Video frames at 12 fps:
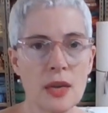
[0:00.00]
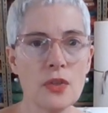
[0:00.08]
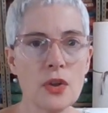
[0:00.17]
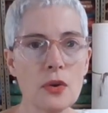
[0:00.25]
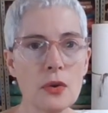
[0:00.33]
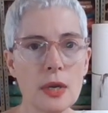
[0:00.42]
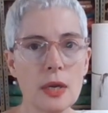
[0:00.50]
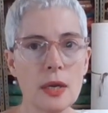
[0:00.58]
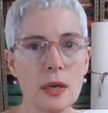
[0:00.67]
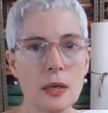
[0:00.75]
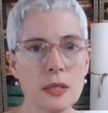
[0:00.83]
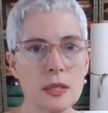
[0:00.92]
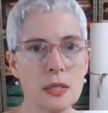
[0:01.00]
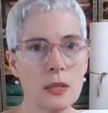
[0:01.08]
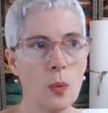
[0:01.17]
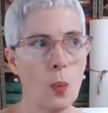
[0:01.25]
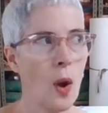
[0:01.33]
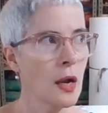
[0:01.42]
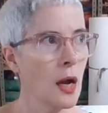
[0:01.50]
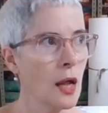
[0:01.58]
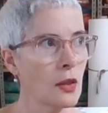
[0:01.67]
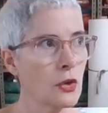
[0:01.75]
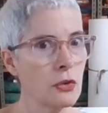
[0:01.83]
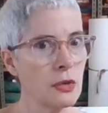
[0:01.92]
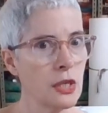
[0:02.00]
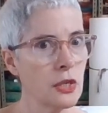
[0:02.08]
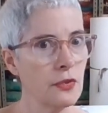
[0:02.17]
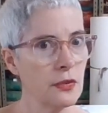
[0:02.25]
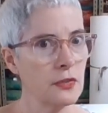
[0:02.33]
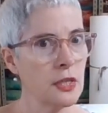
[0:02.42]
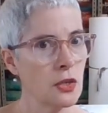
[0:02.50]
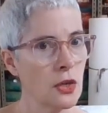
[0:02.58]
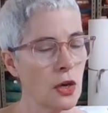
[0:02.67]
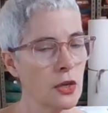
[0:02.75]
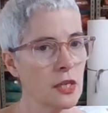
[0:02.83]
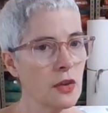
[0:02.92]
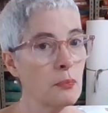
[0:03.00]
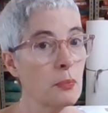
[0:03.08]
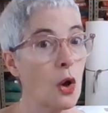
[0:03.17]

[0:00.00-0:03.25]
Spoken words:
in there, let's see, the one color you need 15 yards of,